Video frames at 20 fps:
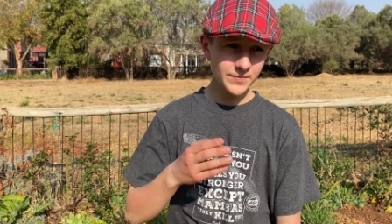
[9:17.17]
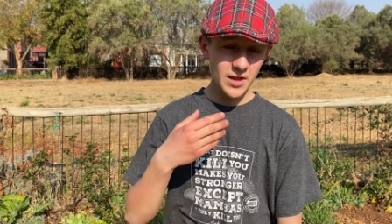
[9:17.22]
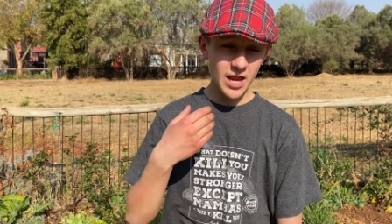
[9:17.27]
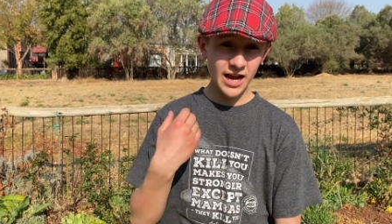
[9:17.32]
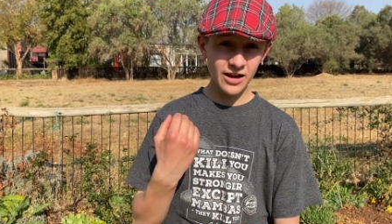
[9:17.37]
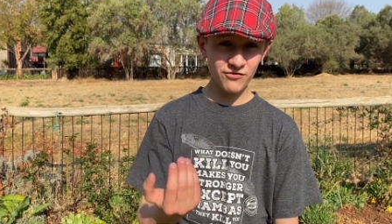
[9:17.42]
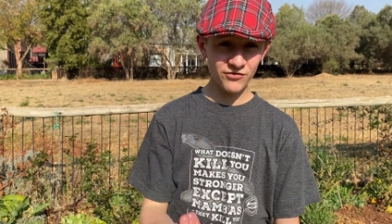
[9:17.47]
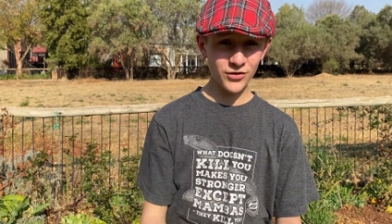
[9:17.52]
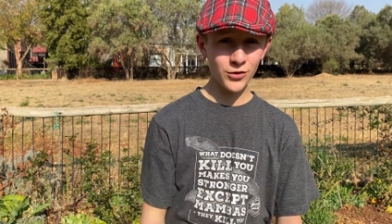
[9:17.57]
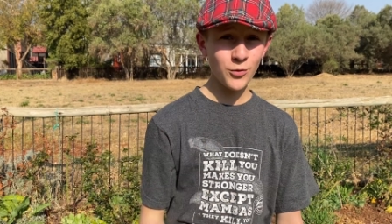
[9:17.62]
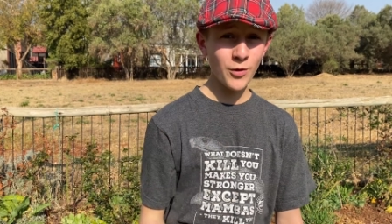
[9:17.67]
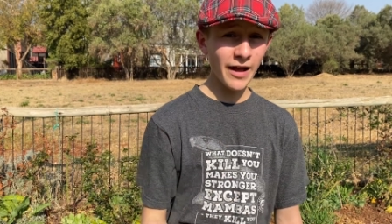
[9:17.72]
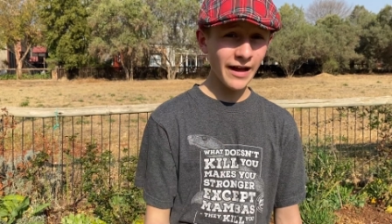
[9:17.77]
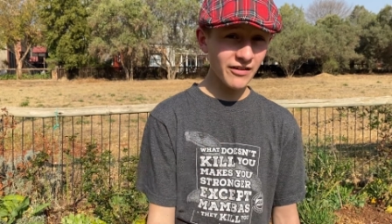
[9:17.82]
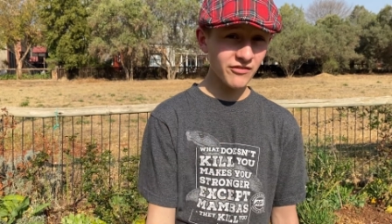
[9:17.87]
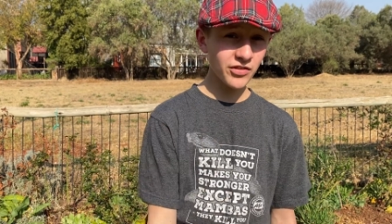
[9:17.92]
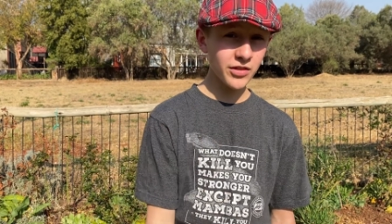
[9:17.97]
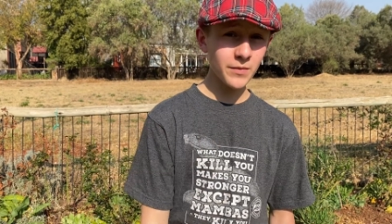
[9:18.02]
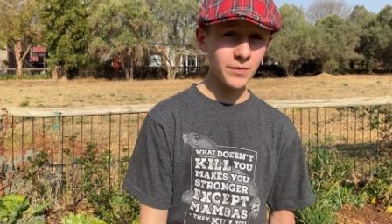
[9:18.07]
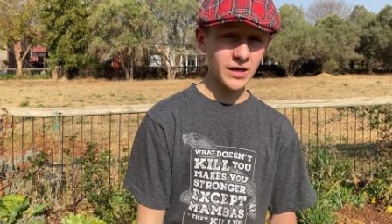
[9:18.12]
If you
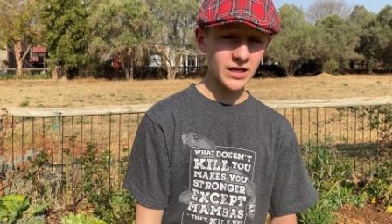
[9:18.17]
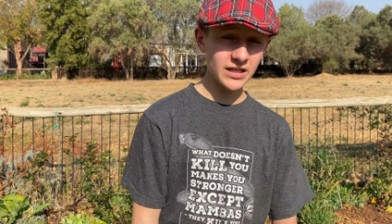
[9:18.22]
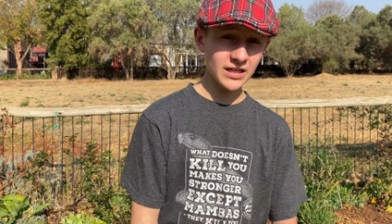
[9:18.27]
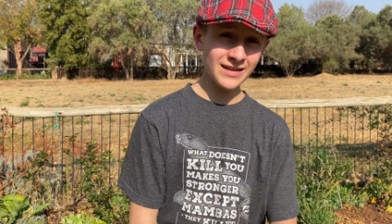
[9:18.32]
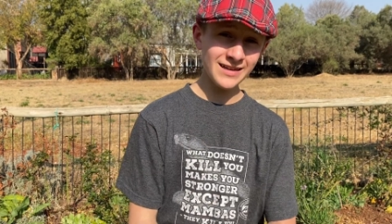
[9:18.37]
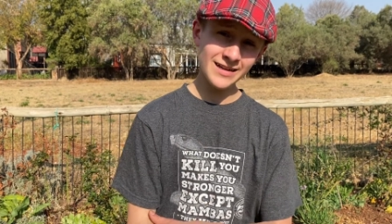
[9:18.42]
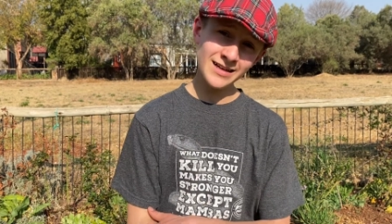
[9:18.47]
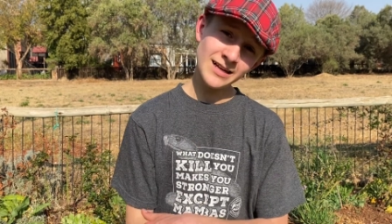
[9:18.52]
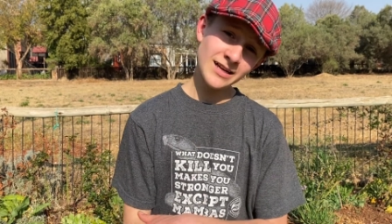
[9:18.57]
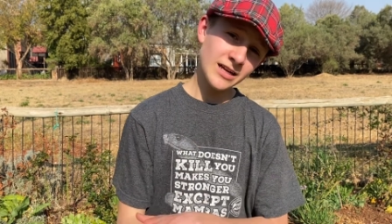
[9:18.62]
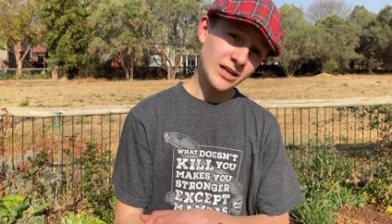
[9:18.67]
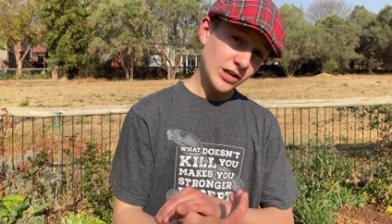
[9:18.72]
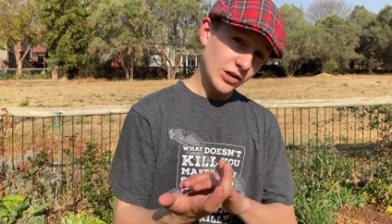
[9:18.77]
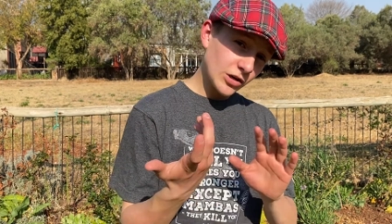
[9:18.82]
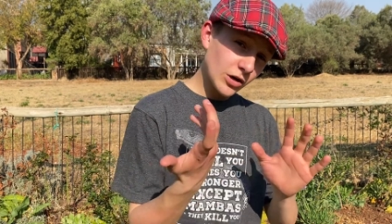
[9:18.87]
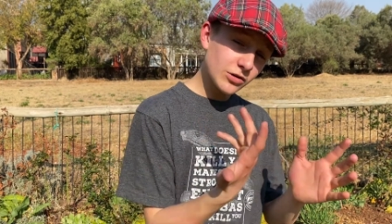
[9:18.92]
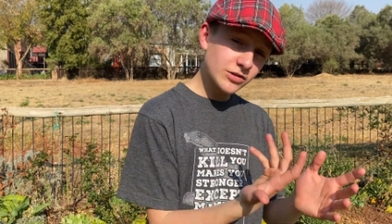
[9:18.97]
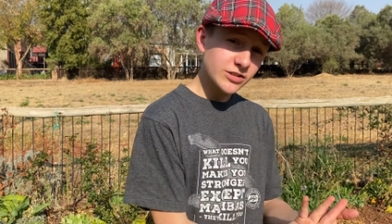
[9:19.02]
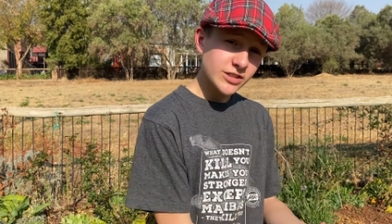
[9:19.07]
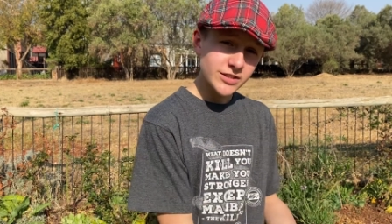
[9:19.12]
have the money,
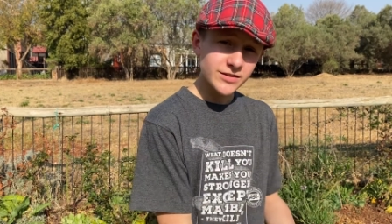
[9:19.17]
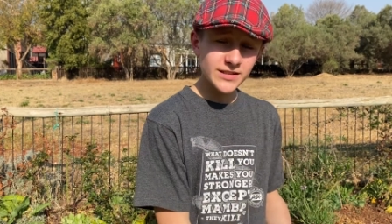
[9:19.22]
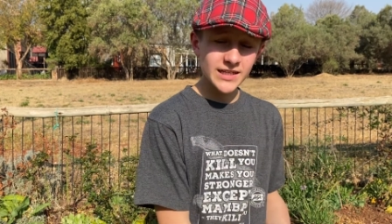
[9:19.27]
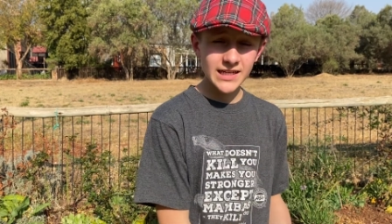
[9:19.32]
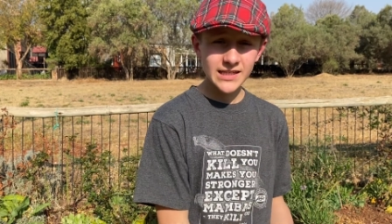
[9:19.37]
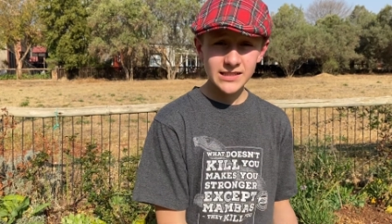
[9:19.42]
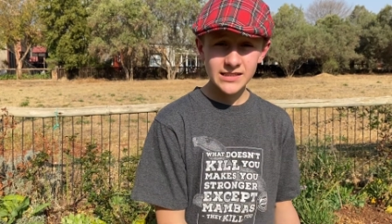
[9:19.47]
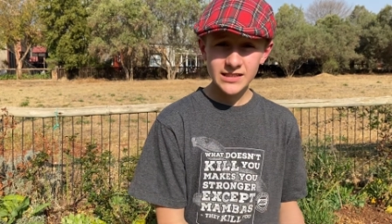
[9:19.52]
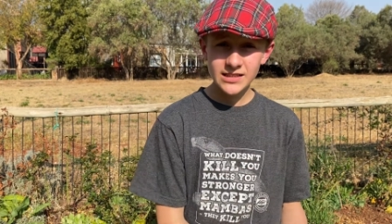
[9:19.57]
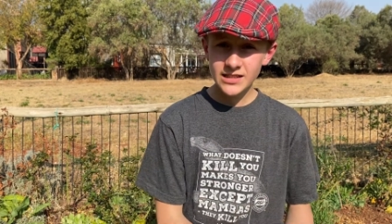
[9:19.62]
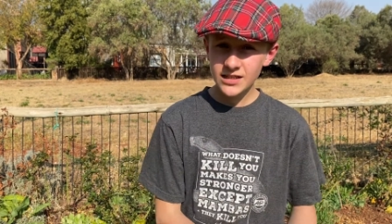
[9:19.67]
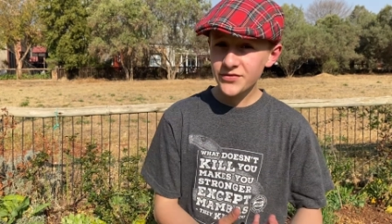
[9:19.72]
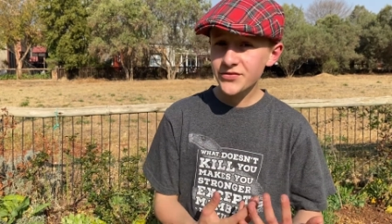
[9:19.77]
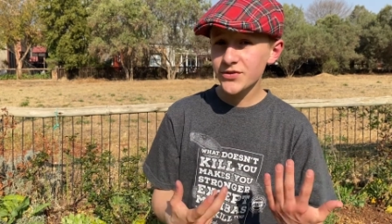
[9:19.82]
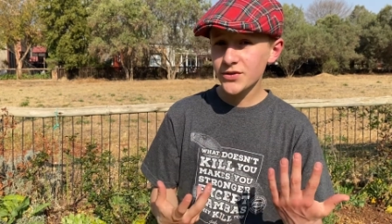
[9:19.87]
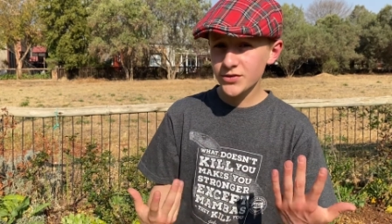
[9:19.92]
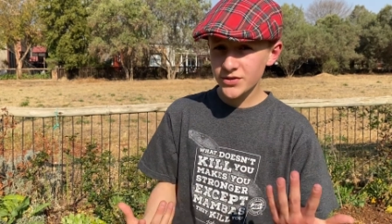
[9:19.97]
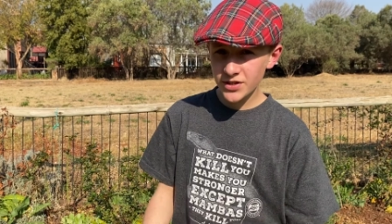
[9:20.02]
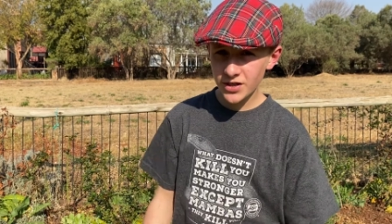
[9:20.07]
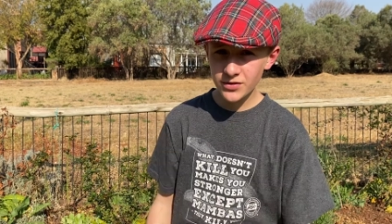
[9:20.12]
go donate. If
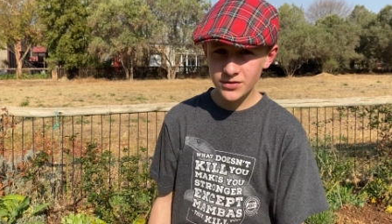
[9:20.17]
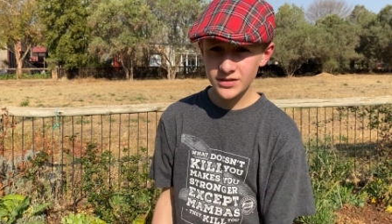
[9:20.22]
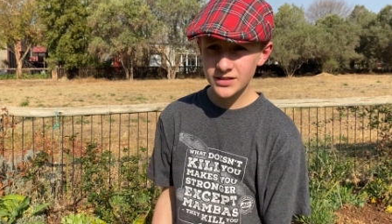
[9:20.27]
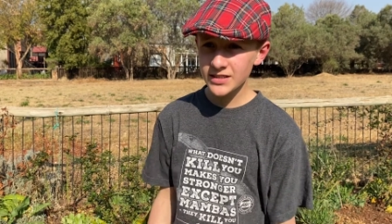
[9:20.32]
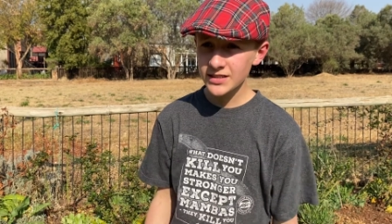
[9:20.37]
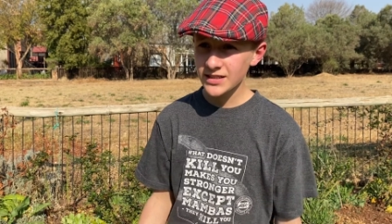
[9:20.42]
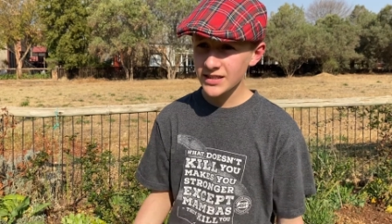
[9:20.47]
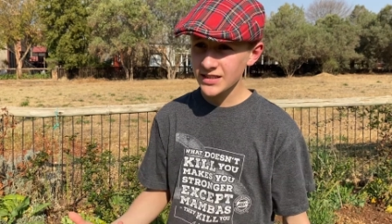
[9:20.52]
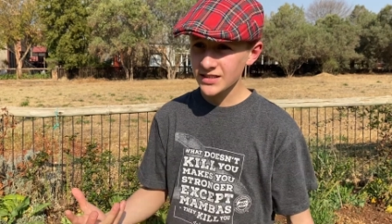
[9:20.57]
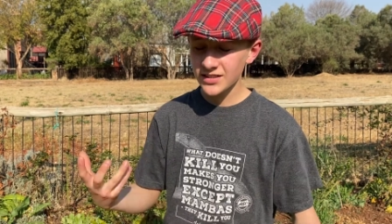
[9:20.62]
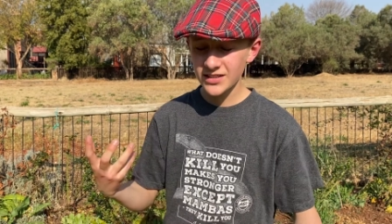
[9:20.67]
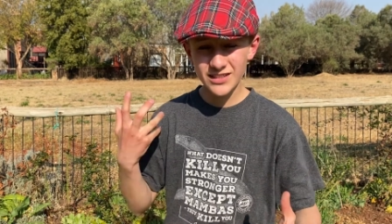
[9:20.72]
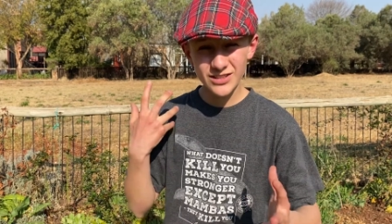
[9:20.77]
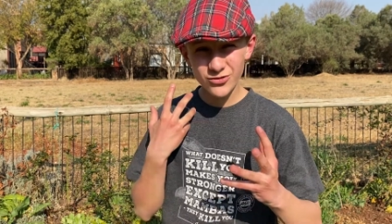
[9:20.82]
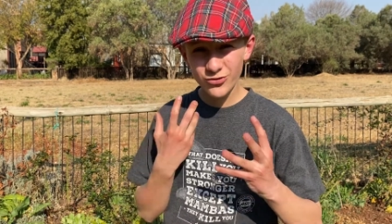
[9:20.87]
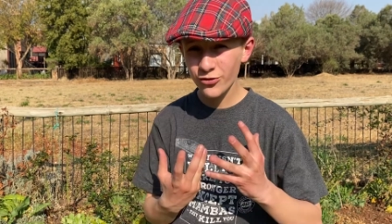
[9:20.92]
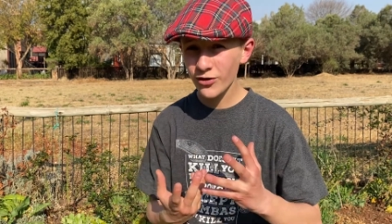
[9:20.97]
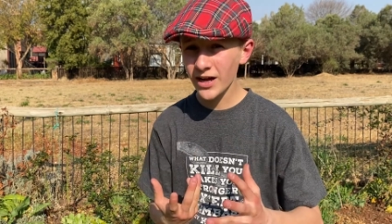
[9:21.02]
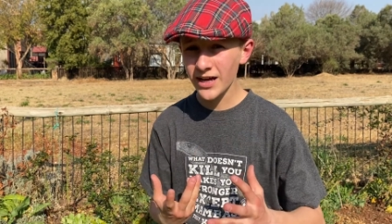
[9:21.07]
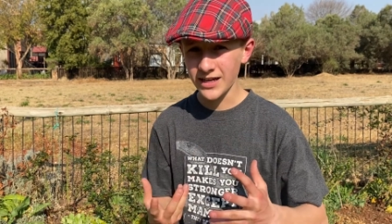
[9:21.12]
you don't, it's
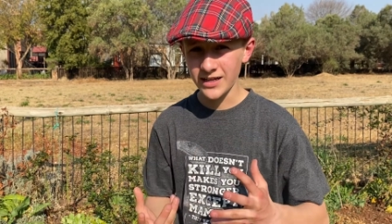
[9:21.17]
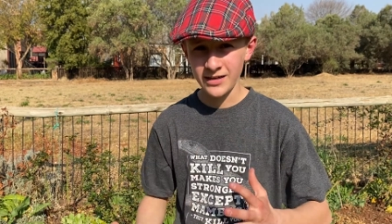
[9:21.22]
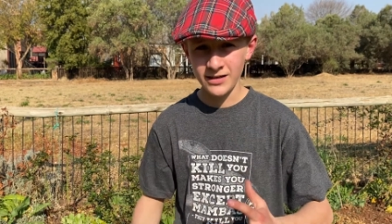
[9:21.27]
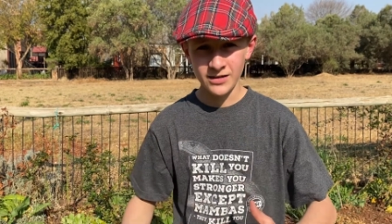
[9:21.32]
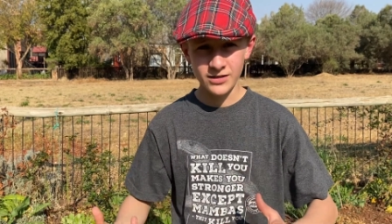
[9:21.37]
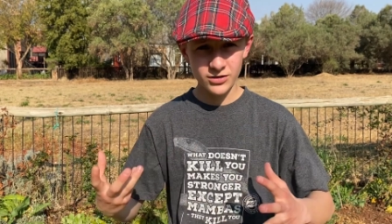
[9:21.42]
fine.